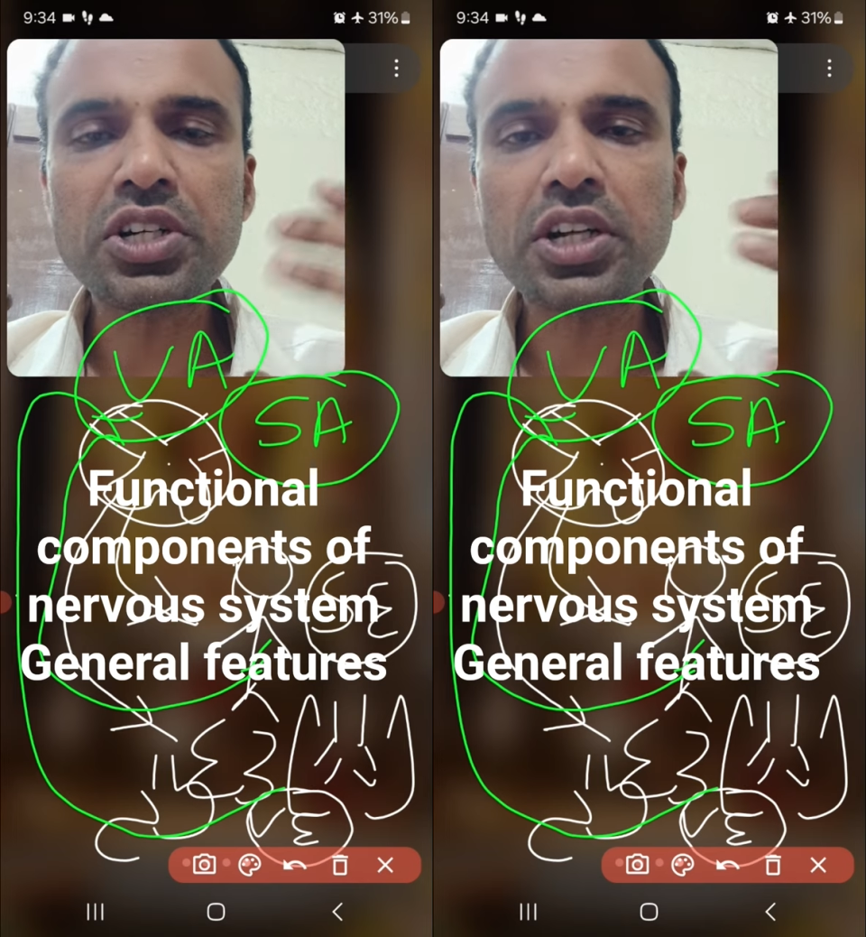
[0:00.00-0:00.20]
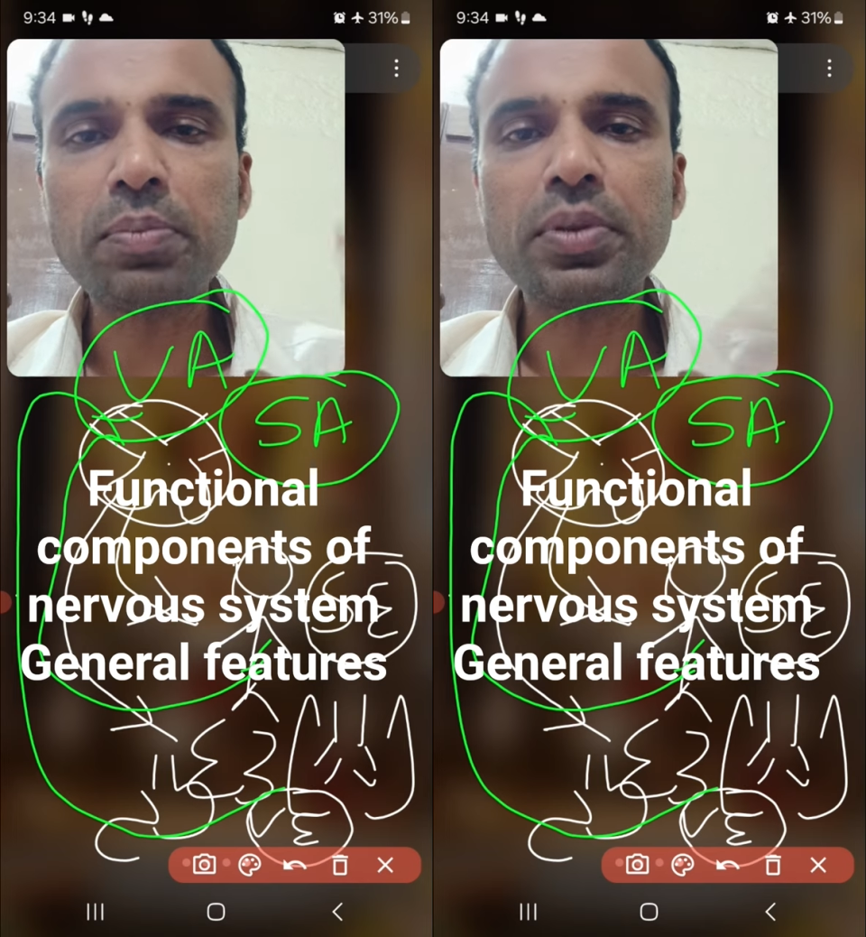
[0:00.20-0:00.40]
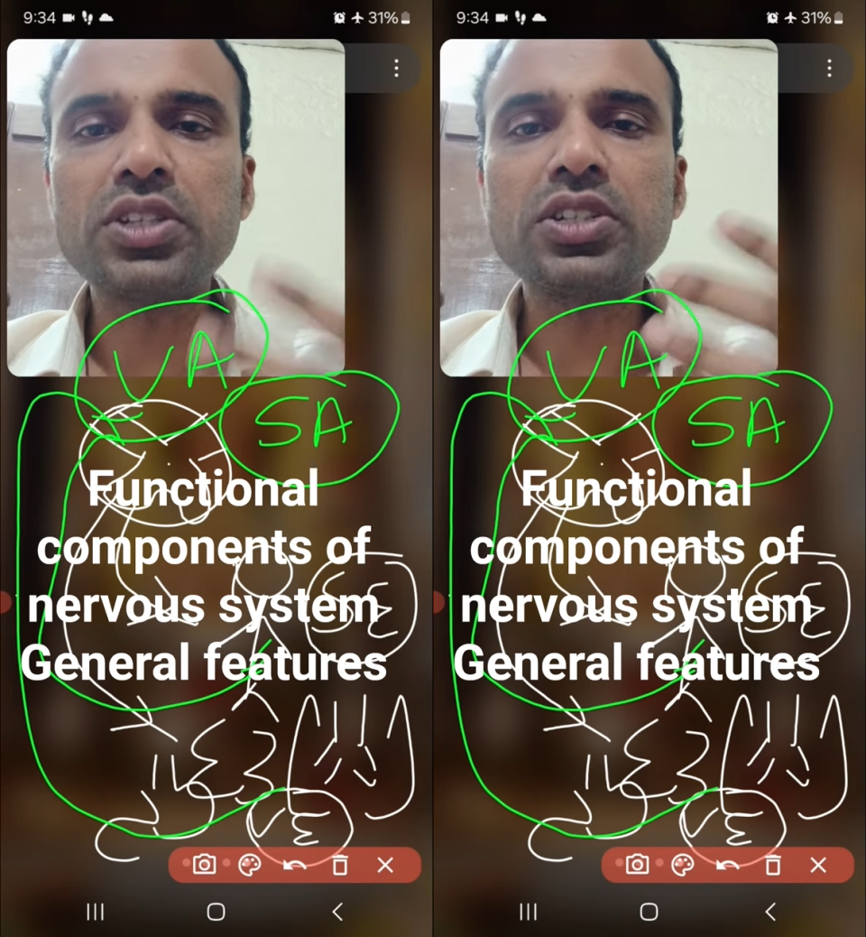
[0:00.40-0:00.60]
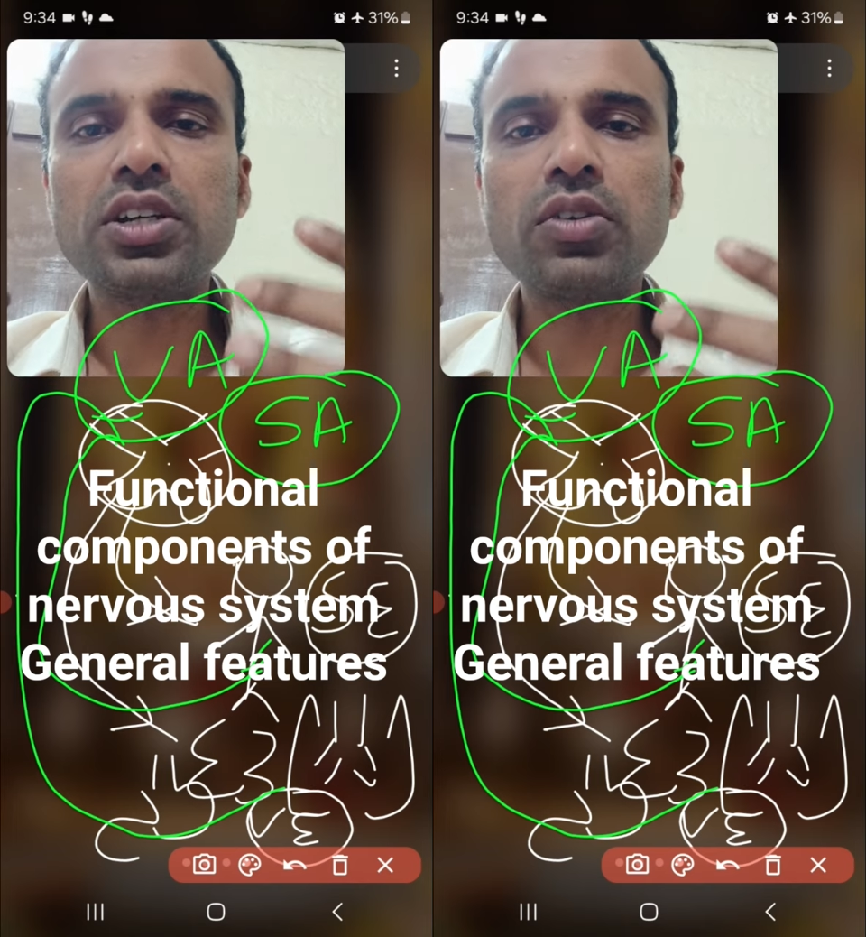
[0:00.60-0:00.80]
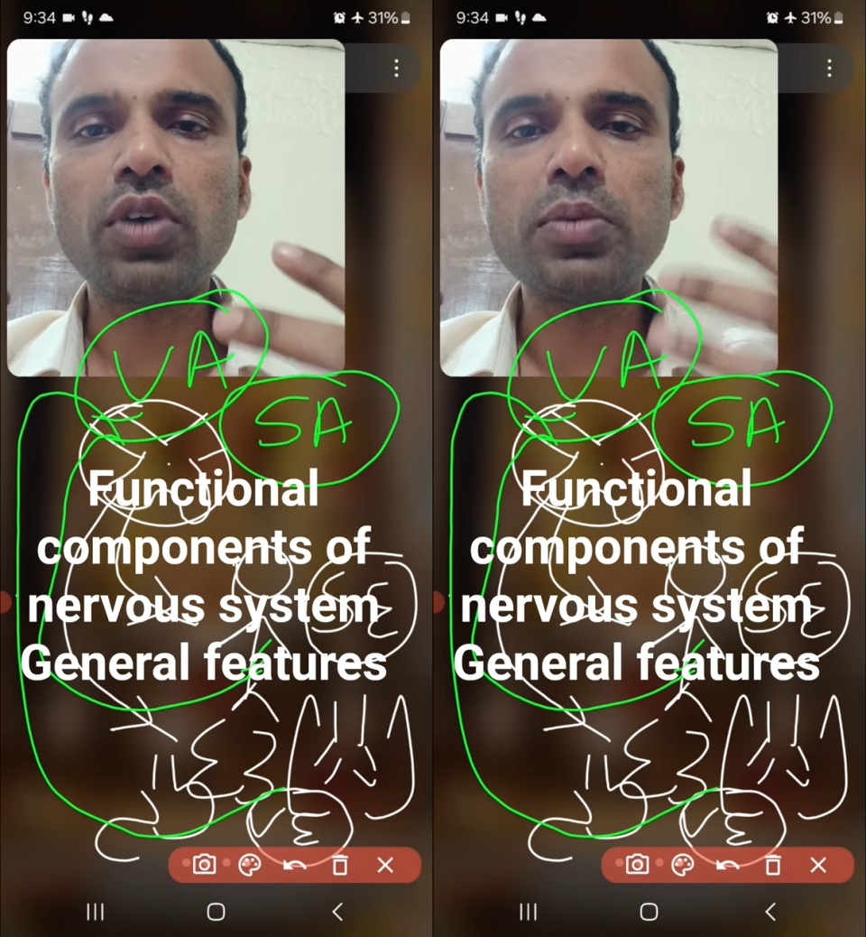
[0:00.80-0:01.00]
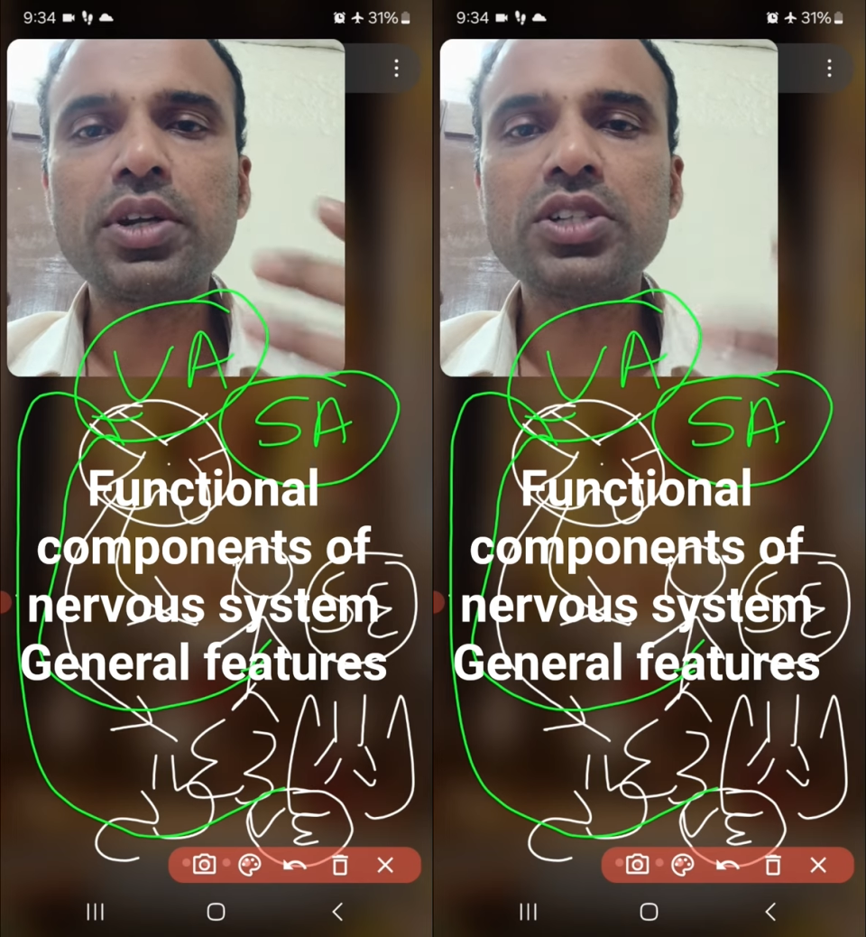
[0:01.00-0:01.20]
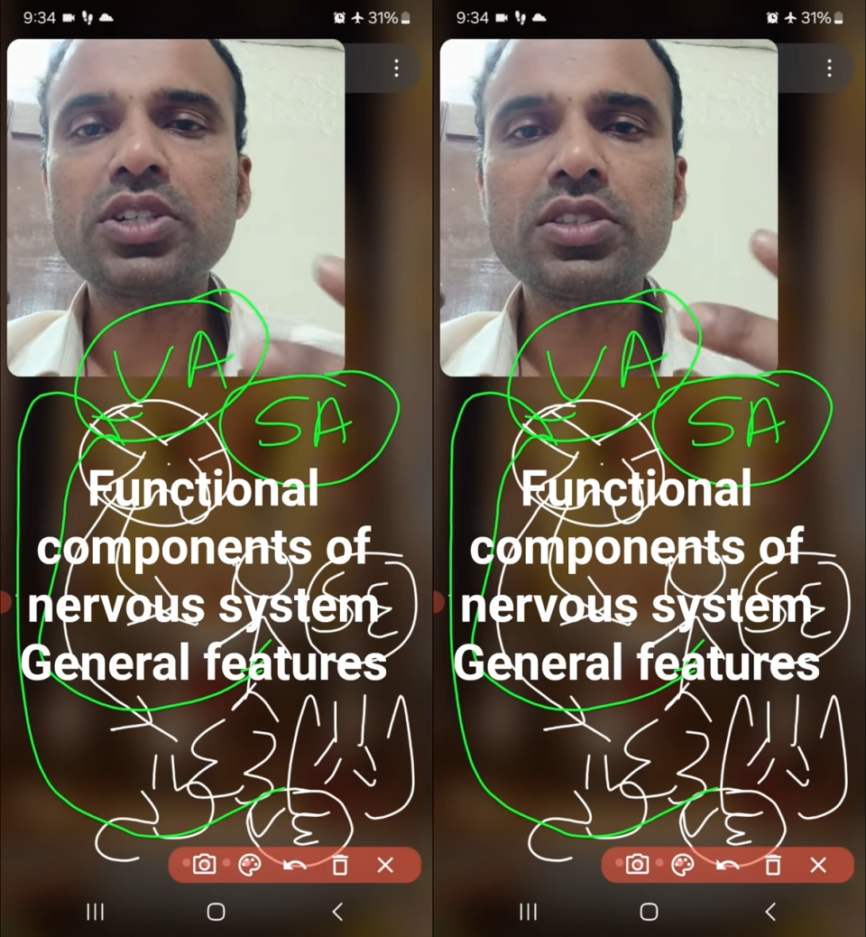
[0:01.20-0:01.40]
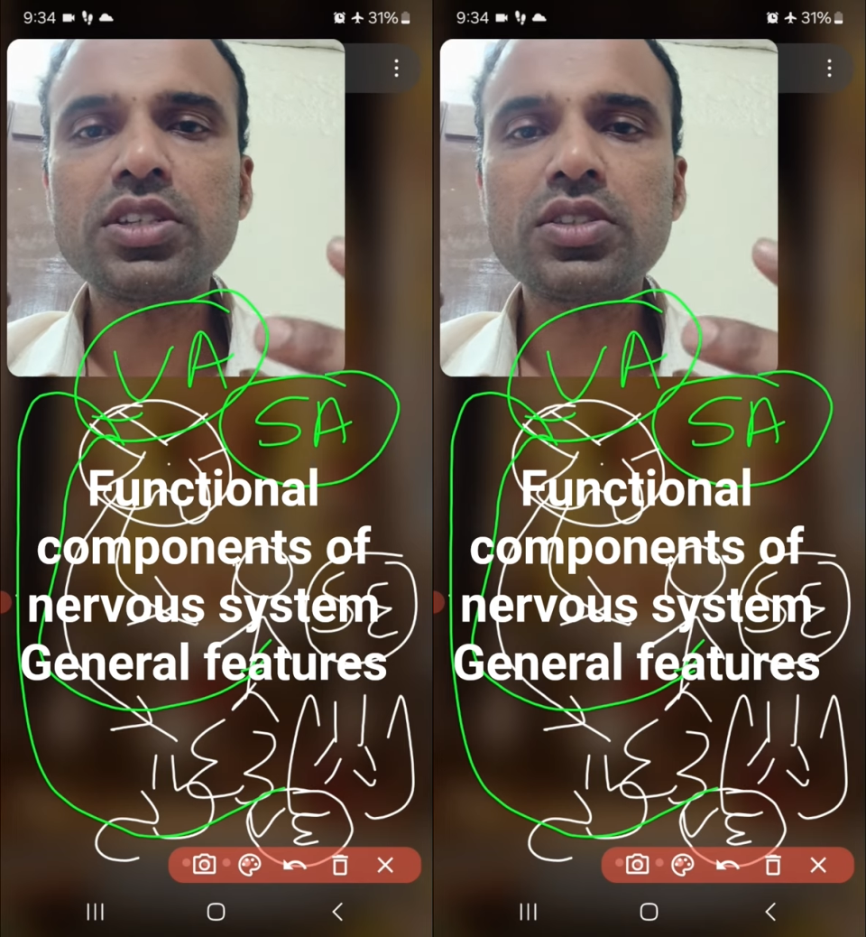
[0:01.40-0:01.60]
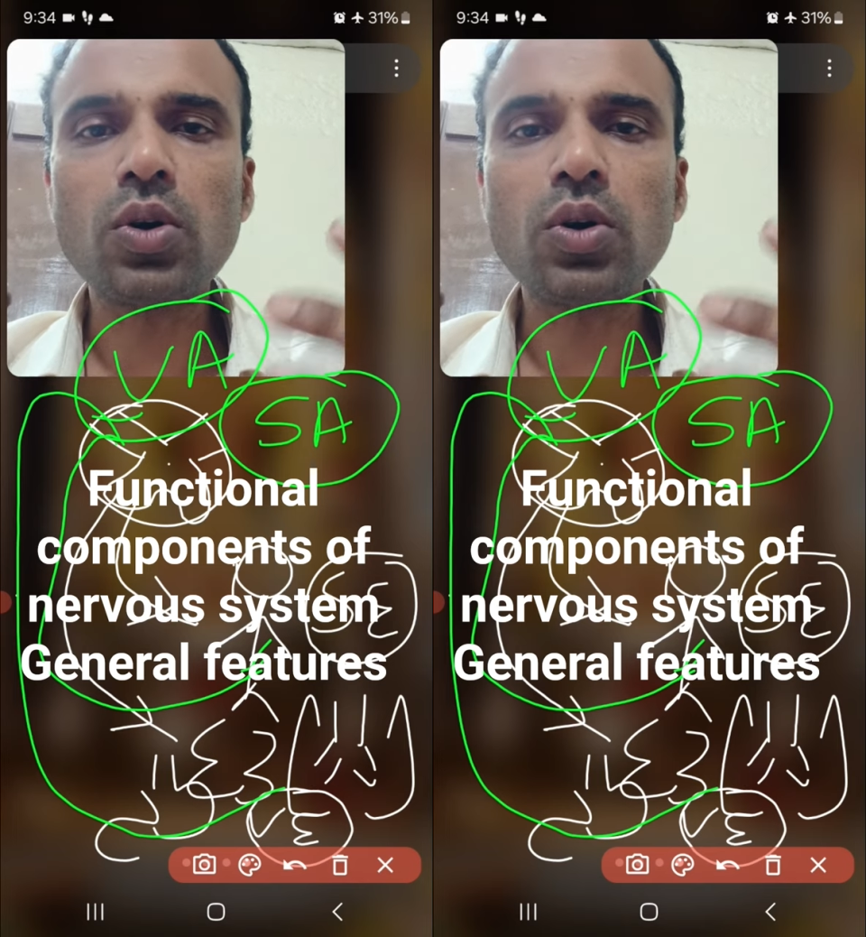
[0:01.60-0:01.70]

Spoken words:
temperature, vibration sense,